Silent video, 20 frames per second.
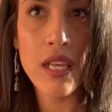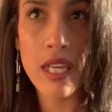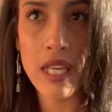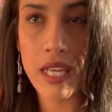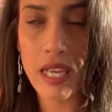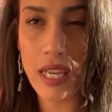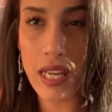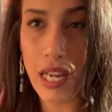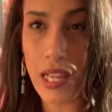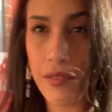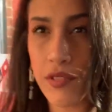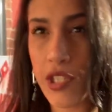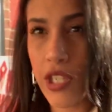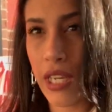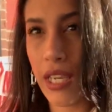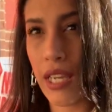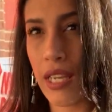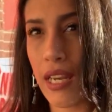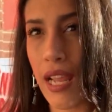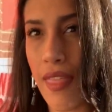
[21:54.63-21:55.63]
He can have
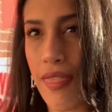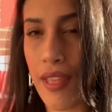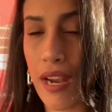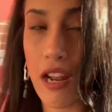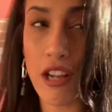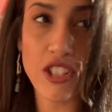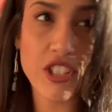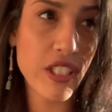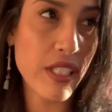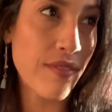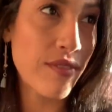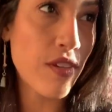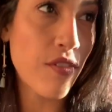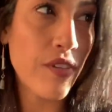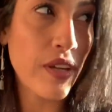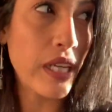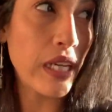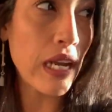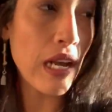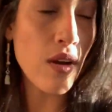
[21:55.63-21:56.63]
chicken, and then I'll just have to
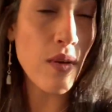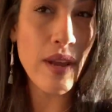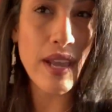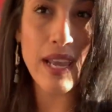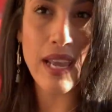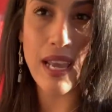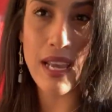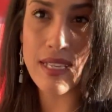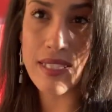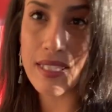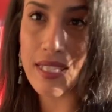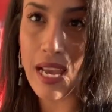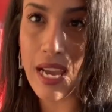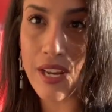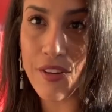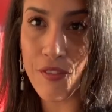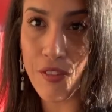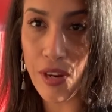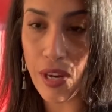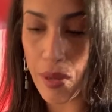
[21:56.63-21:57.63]
figure out a side
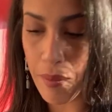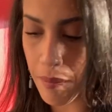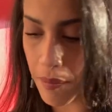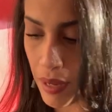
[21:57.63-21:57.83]
for him.